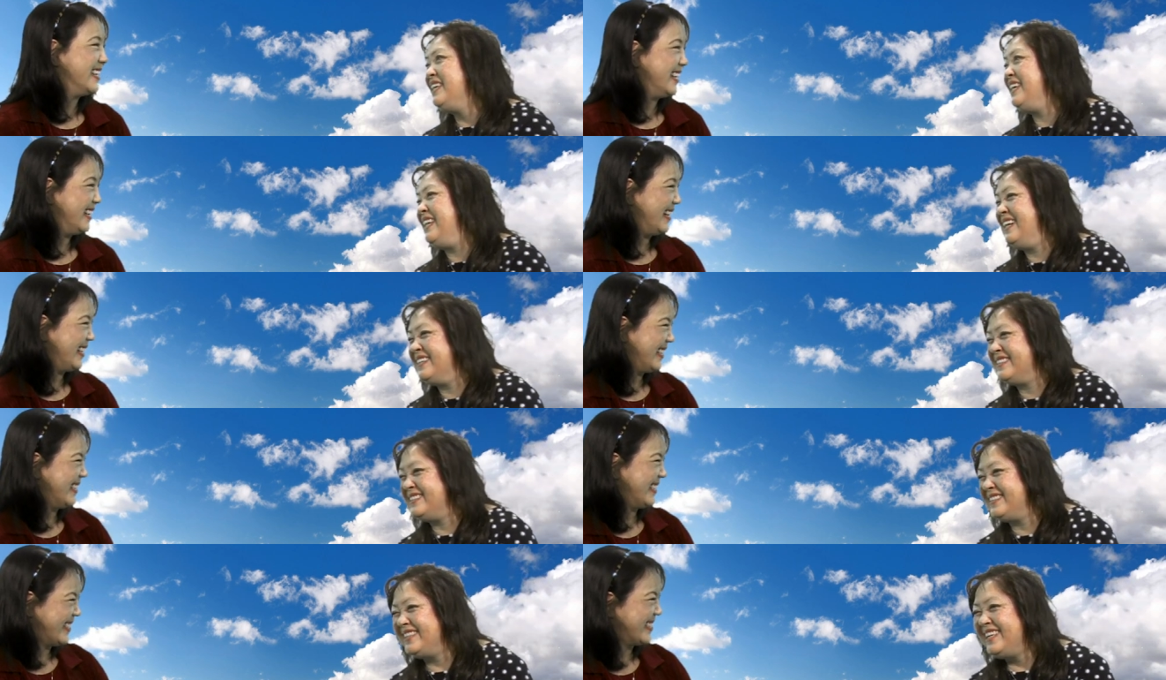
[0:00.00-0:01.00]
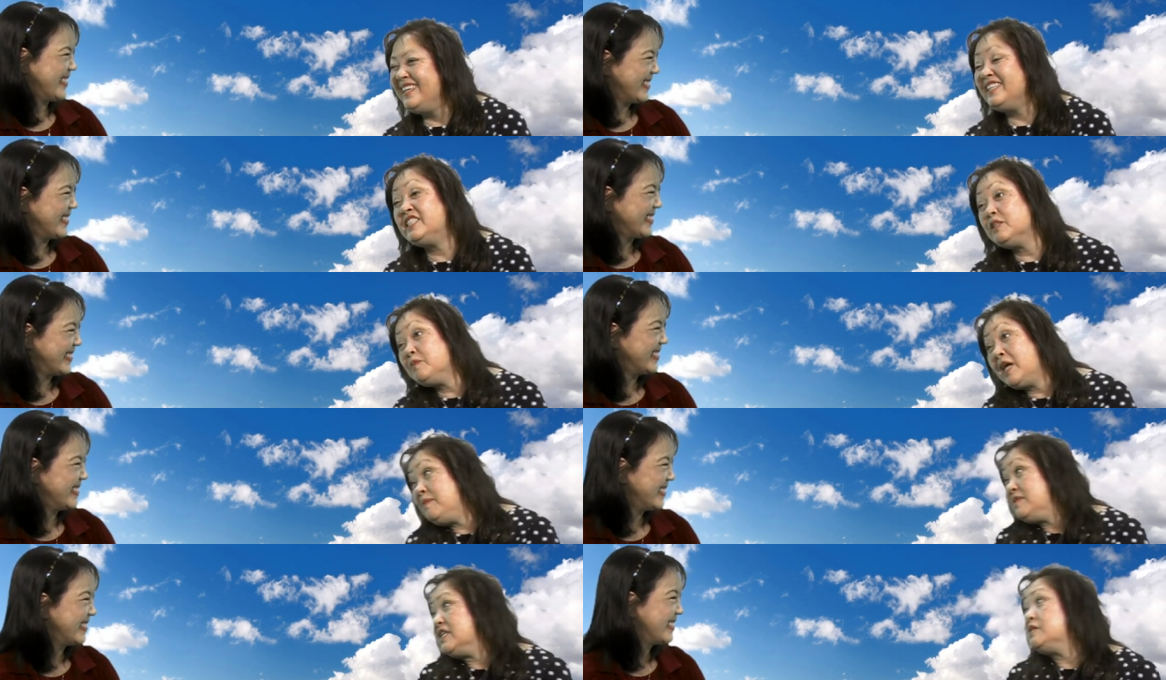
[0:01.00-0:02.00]
Speaker 1: you know because
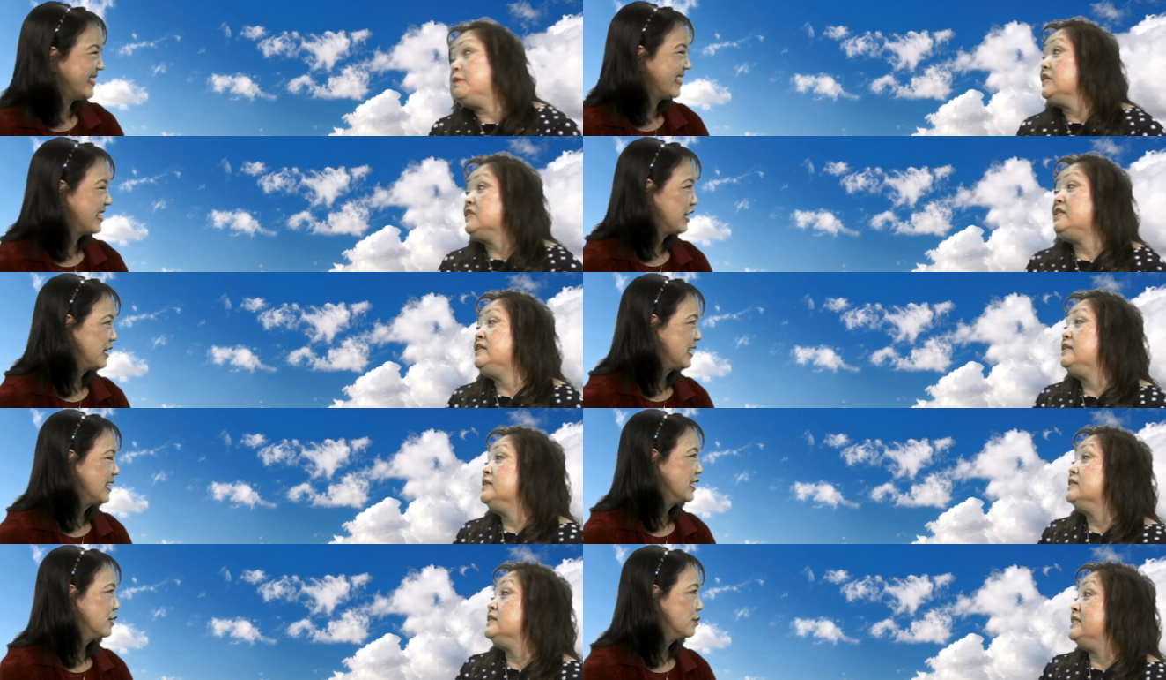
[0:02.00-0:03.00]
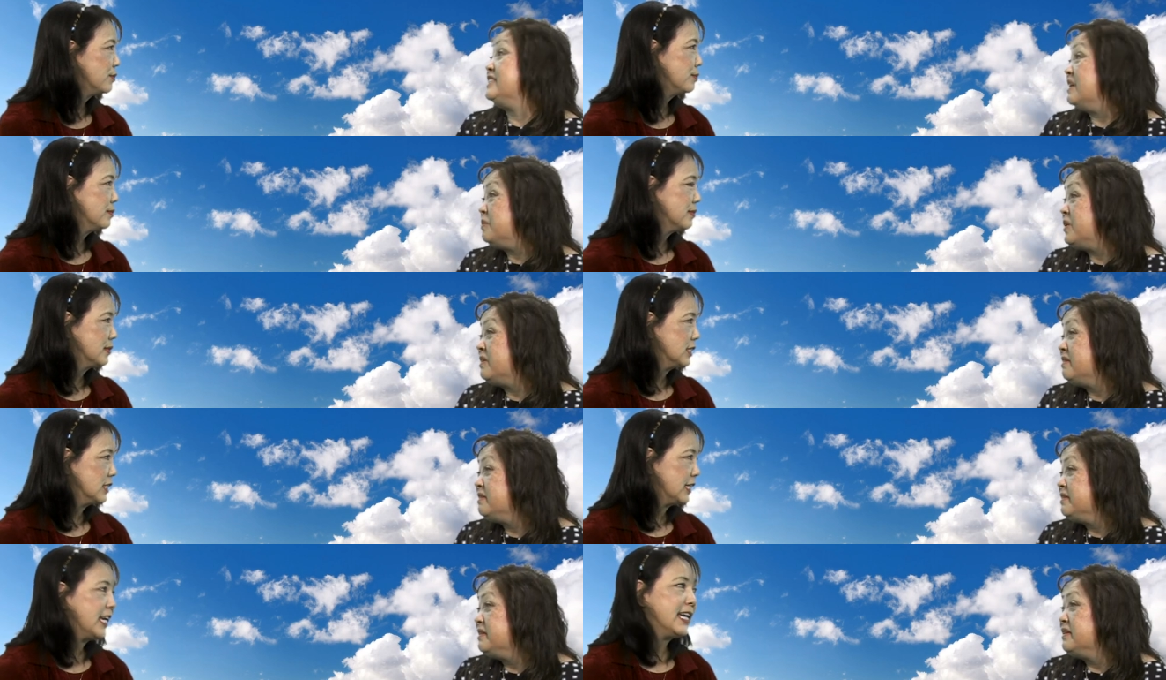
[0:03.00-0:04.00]
sometimes especially december
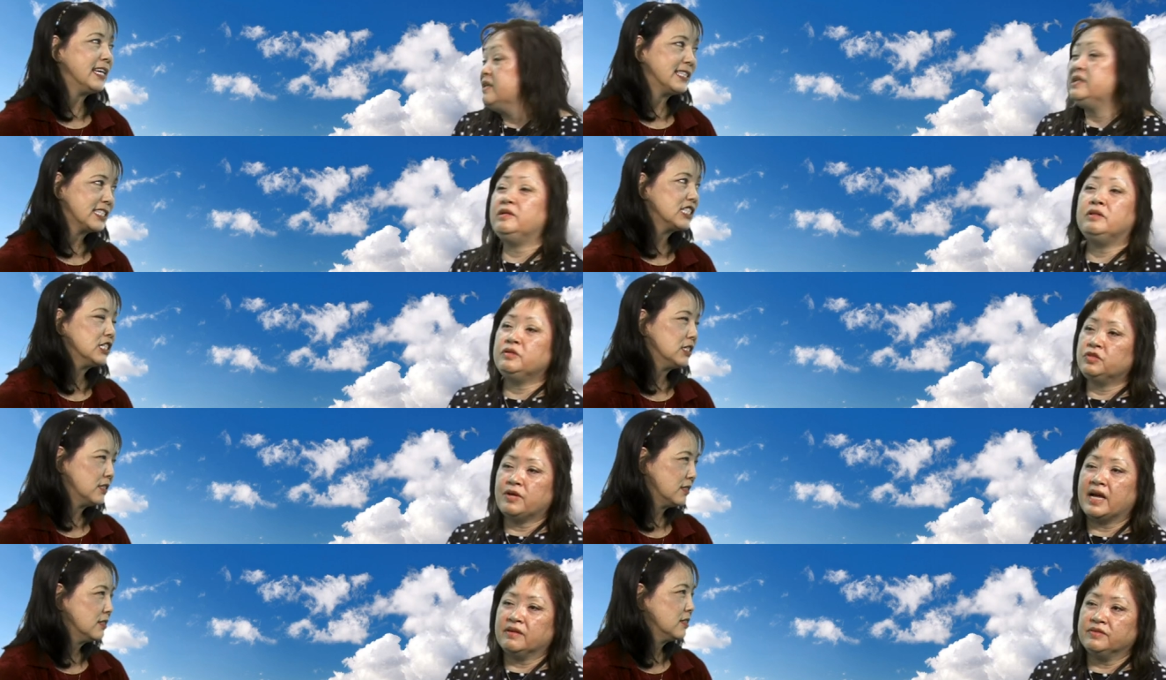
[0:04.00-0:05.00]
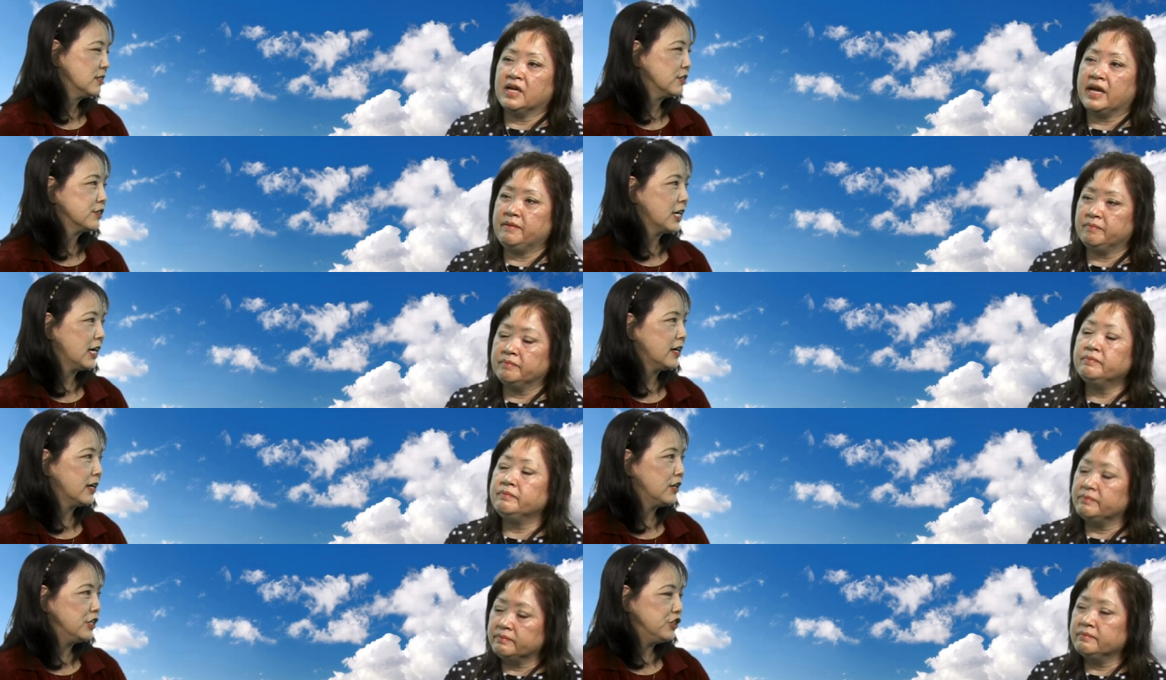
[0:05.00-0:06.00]
yes you lose track of time
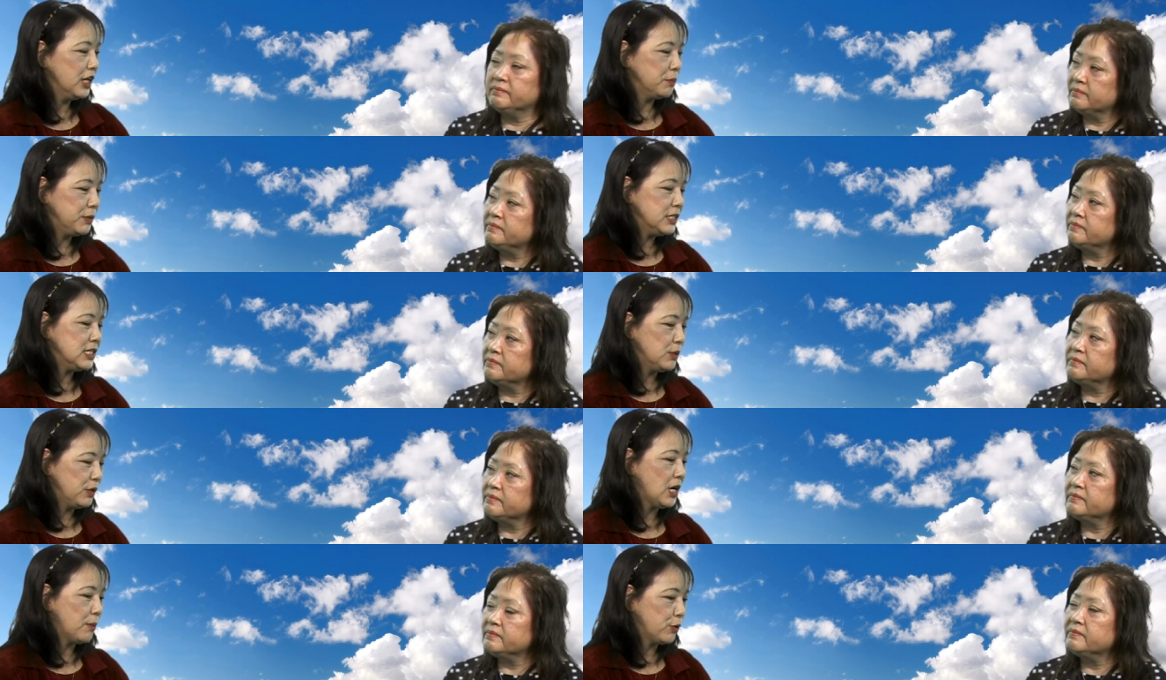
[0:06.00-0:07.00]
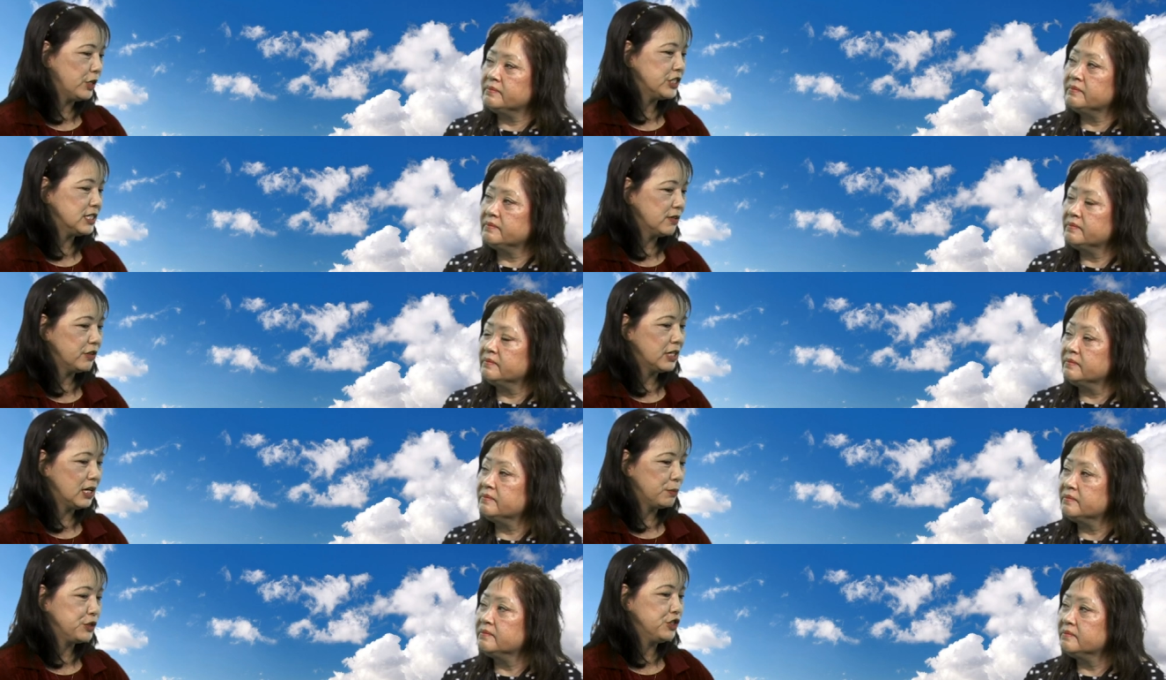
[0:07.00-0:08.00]
yeah
Speaker 2: and as you get busy with operations
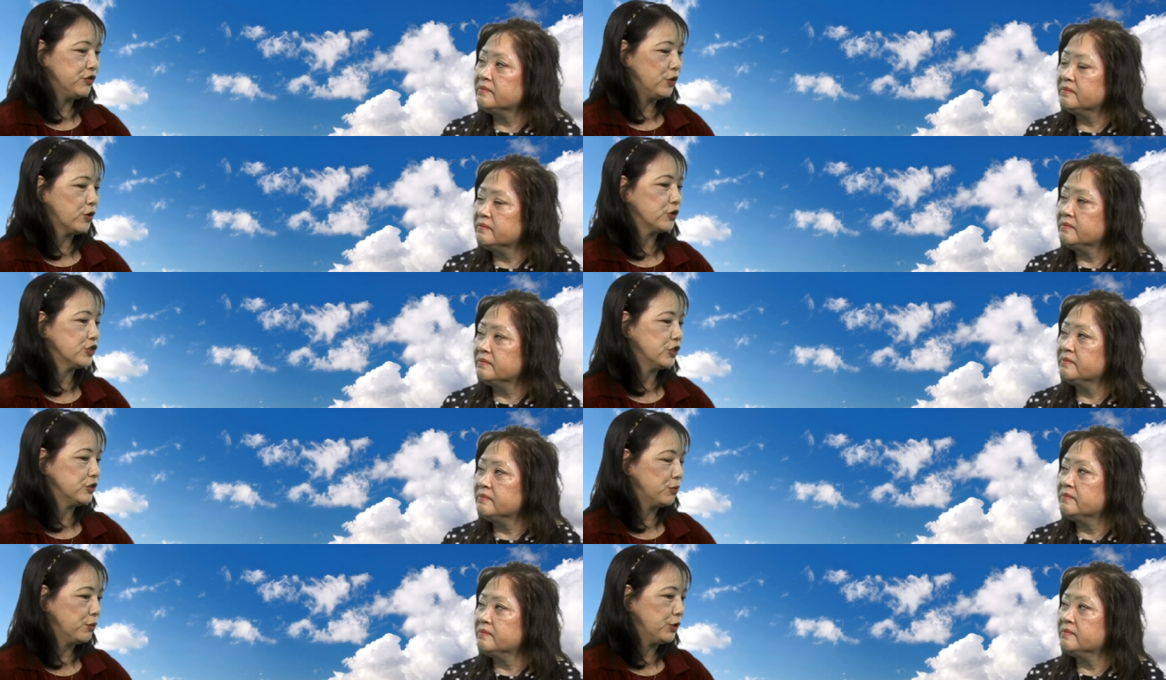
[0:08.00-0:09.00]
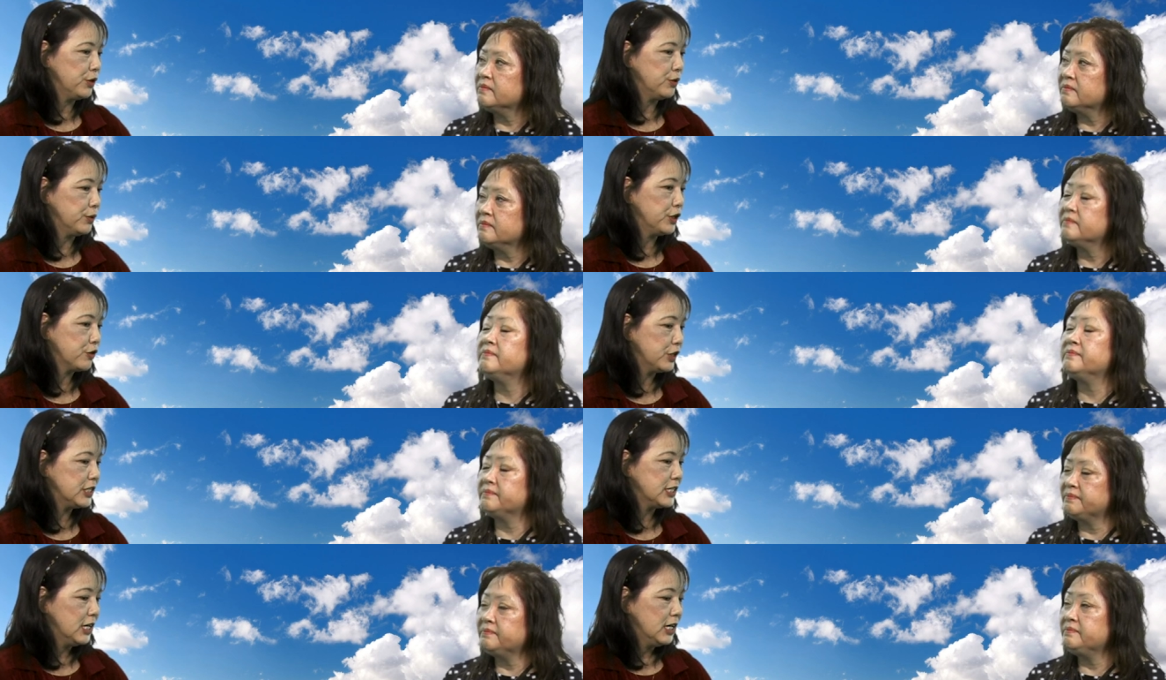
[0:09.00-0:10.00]
everything especially if your orders start to you know
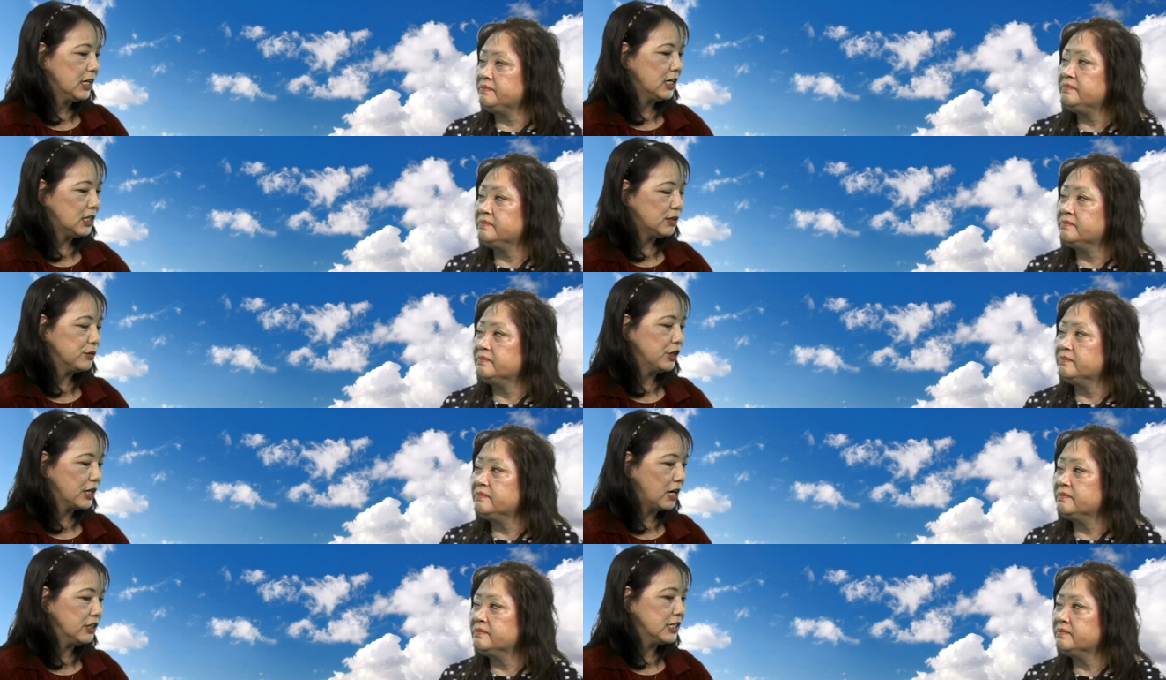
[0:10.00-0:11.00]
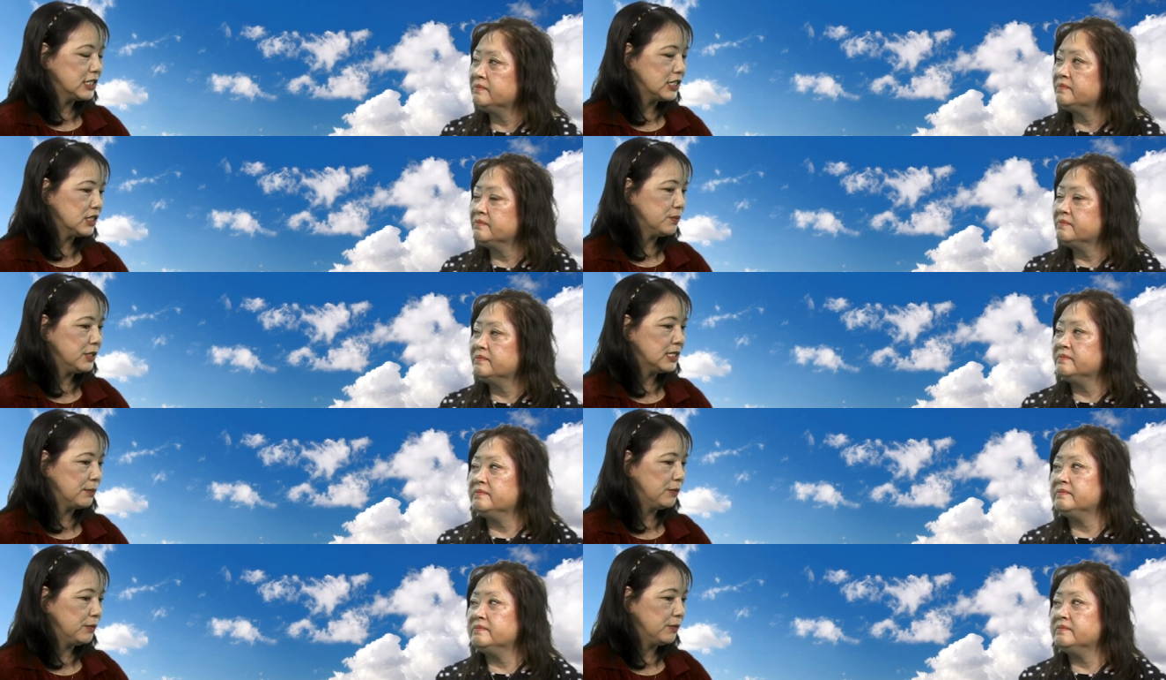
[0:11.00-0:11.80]
increase um, your accounting system is